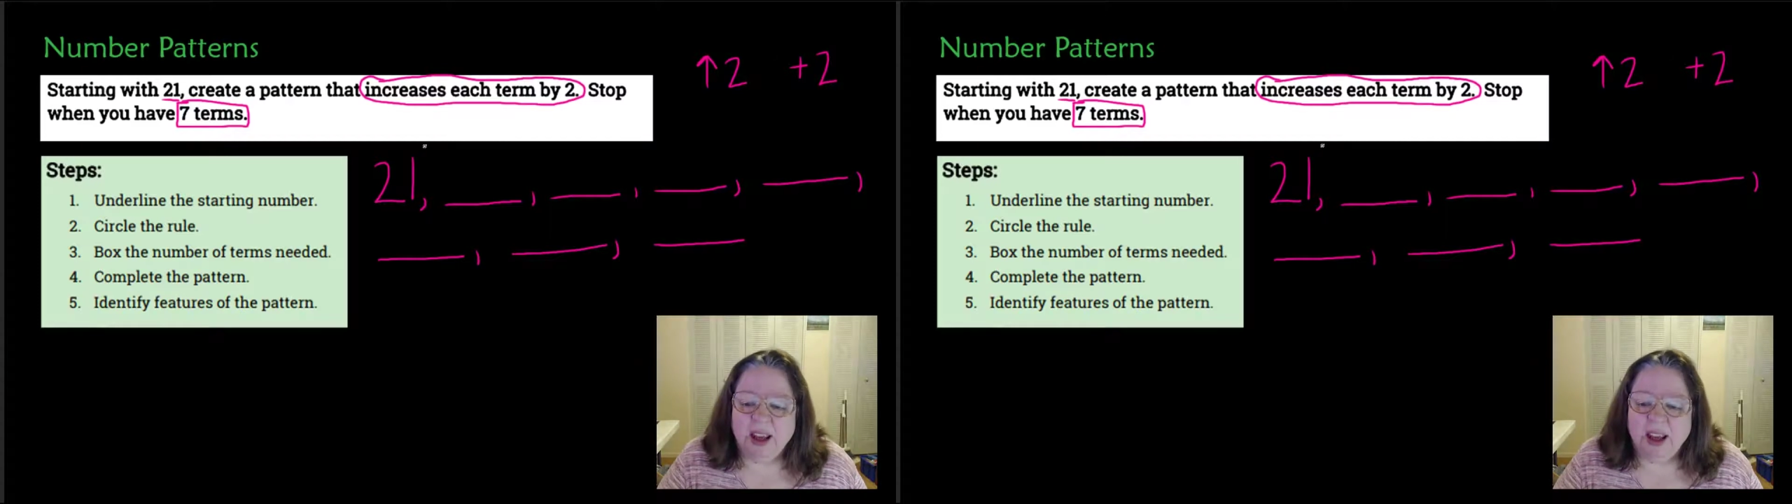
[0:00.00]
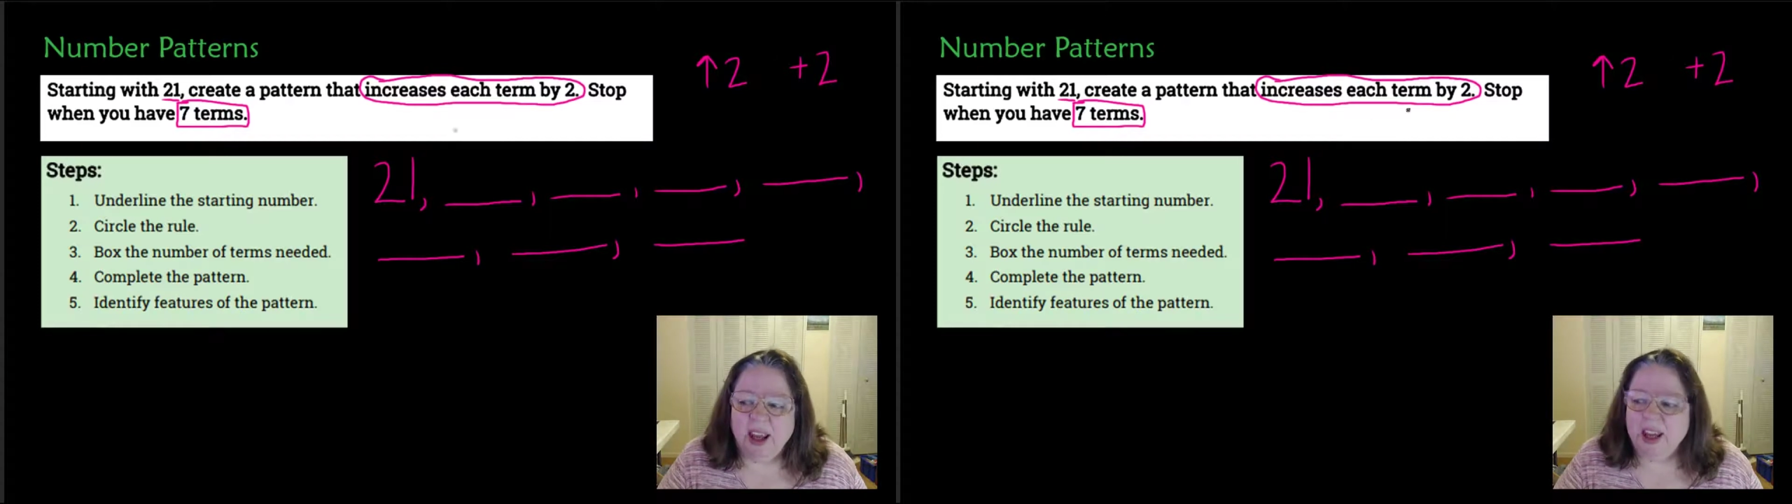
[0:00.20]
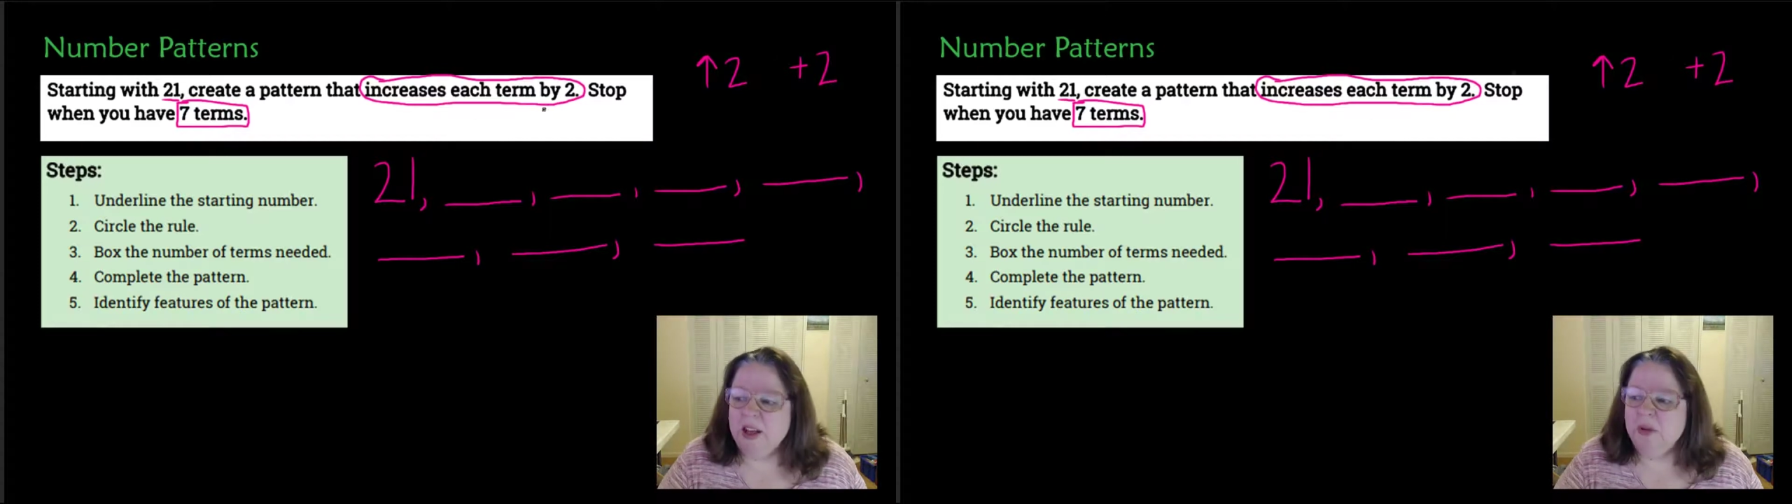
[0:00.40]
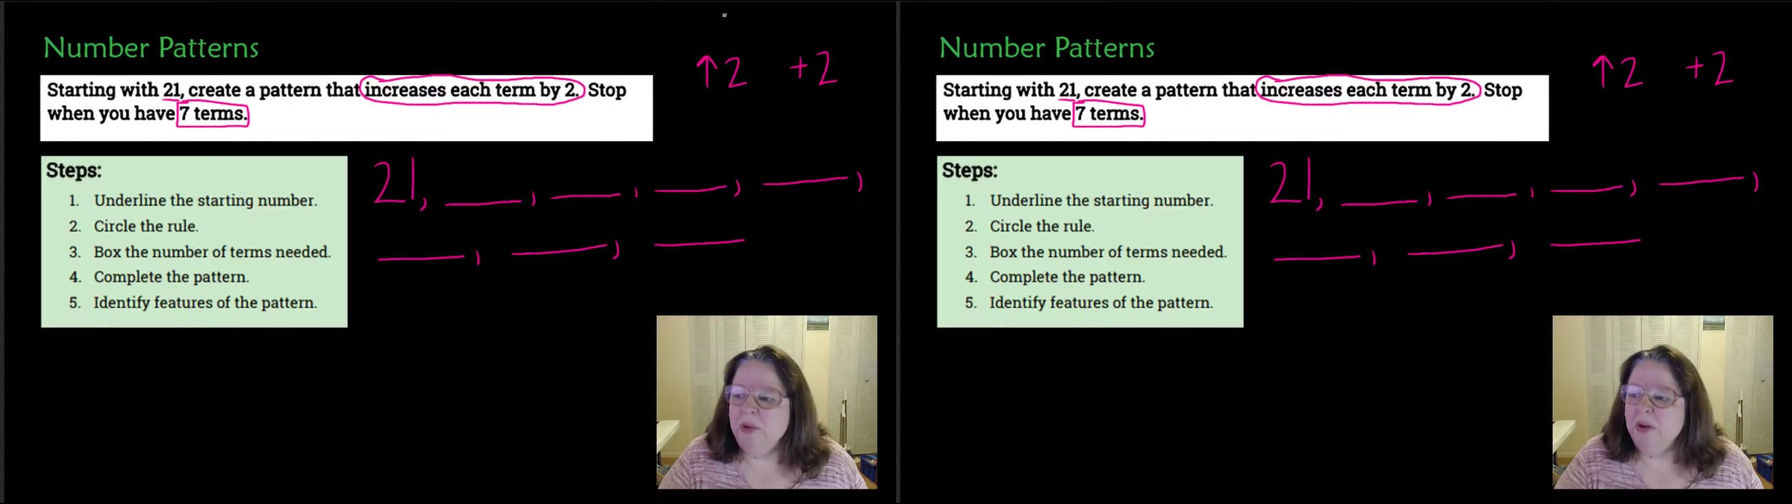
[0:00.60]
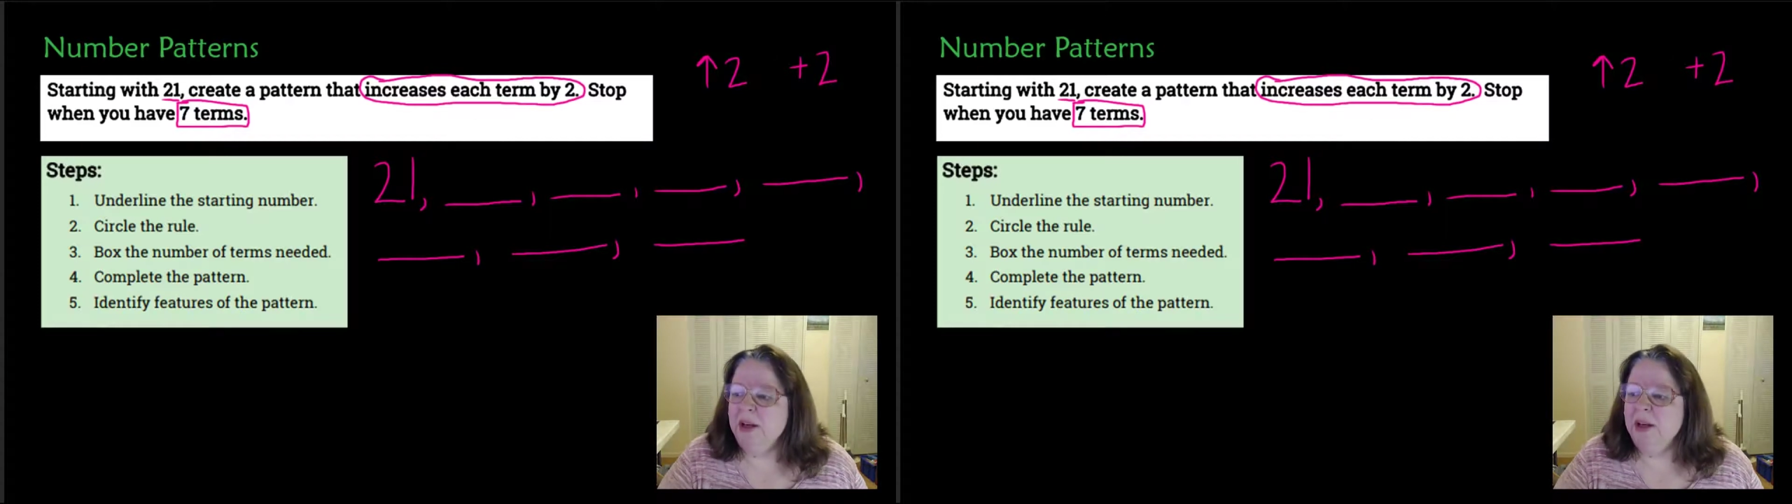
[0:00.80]
I can
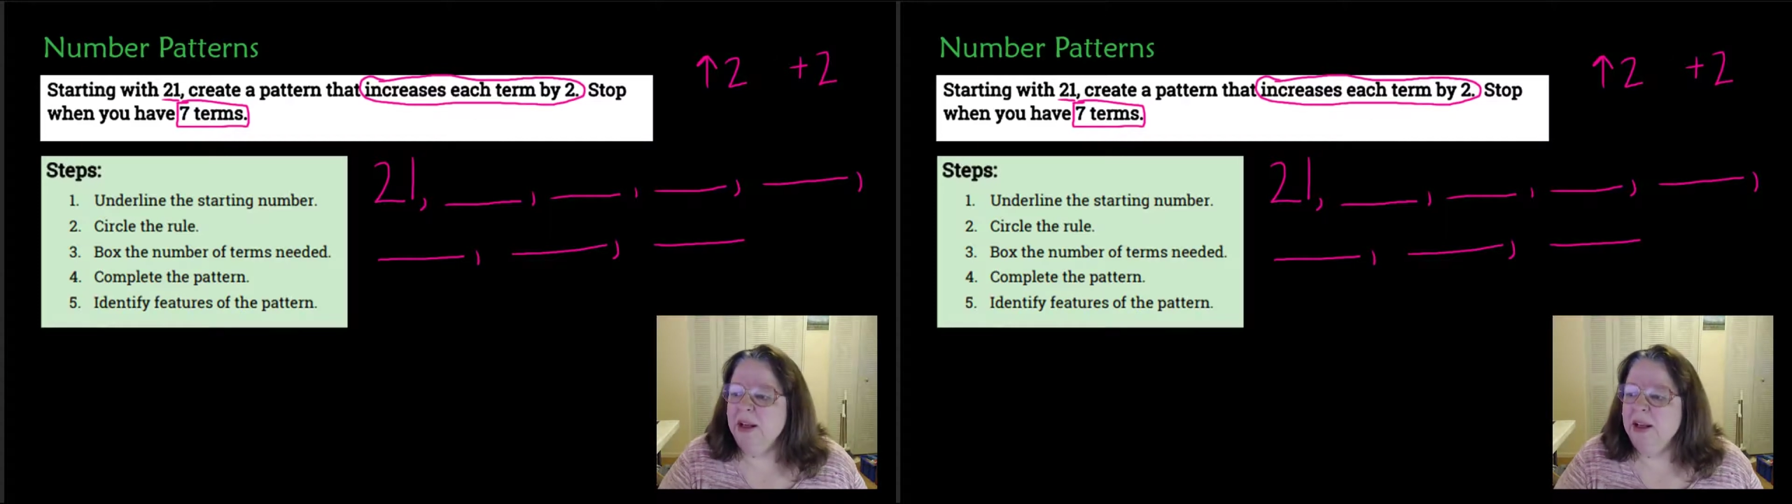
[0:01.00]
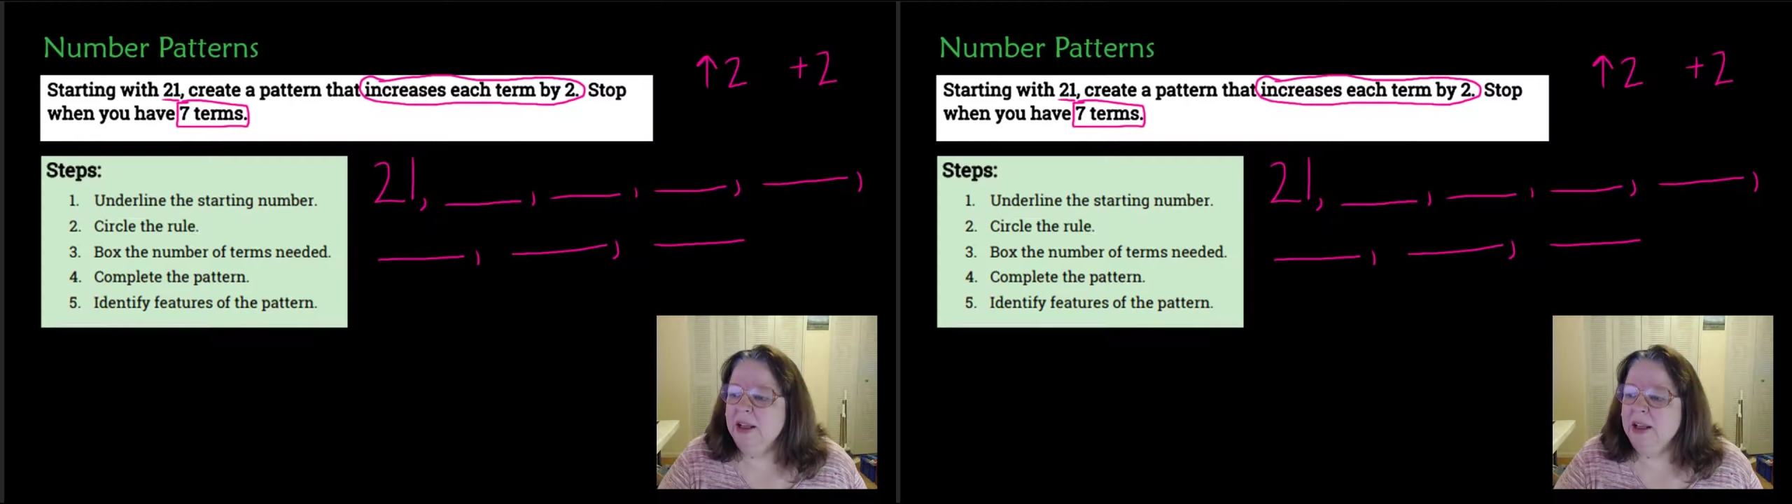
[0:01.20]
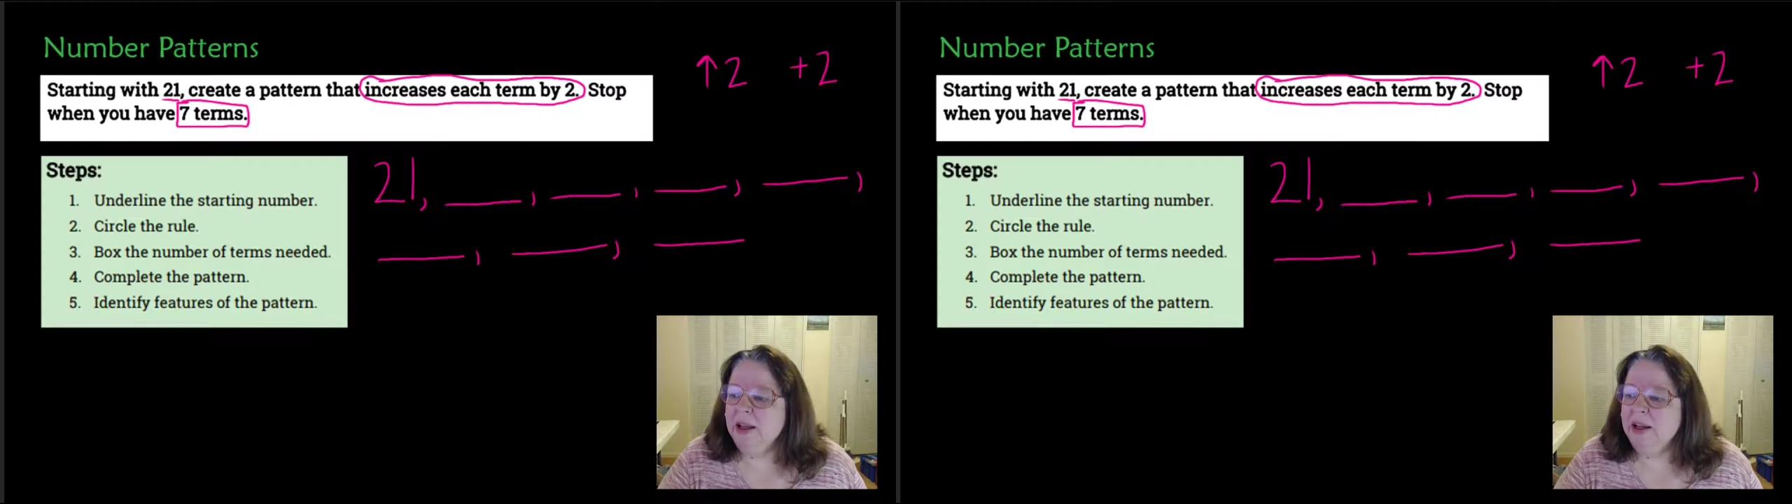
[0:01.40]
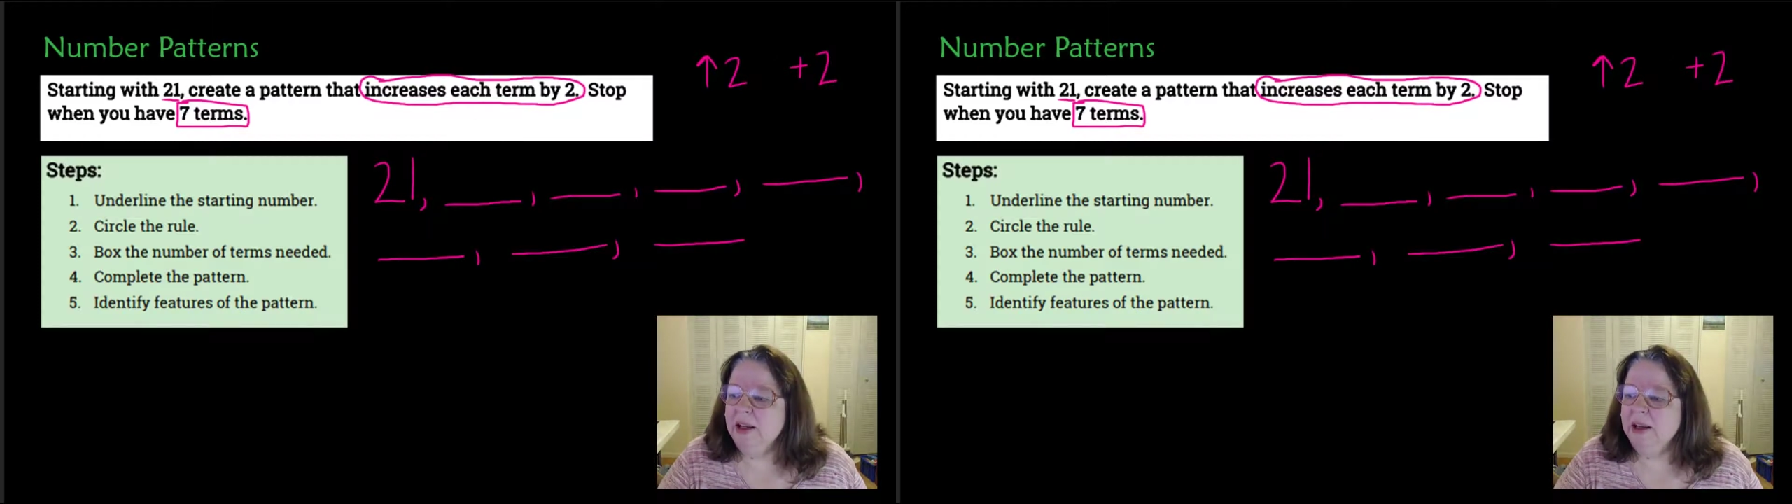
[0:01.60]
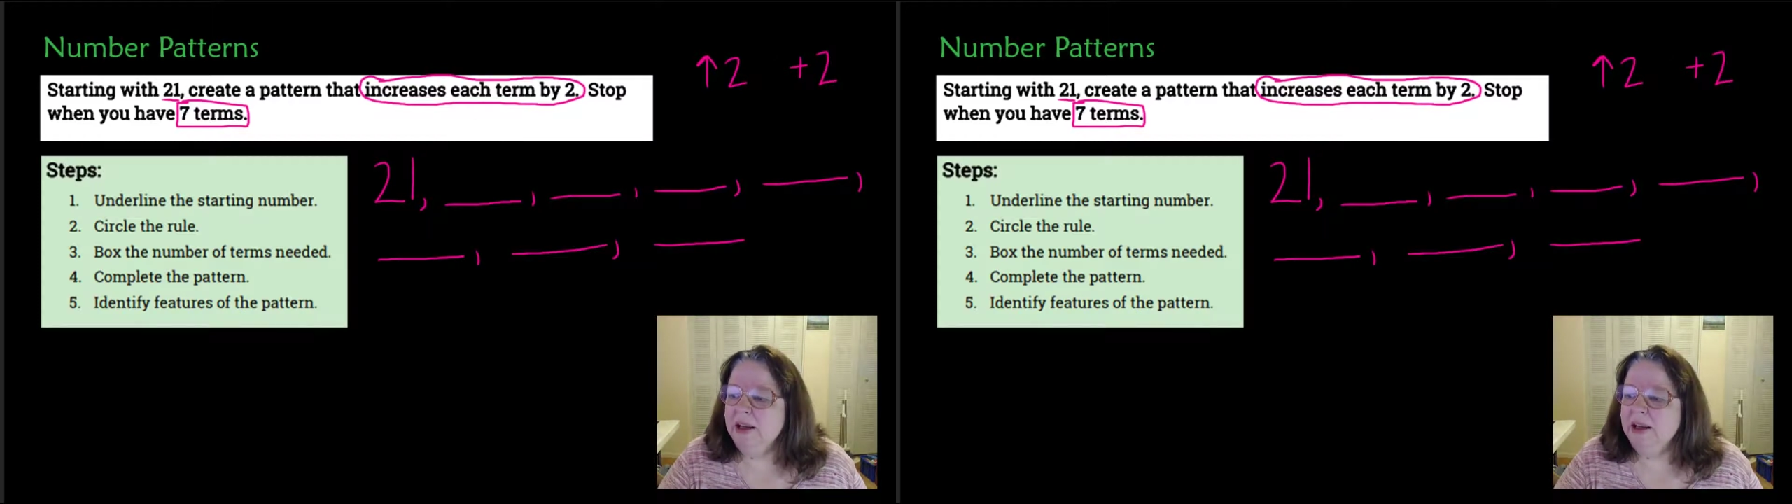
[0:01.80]
put a little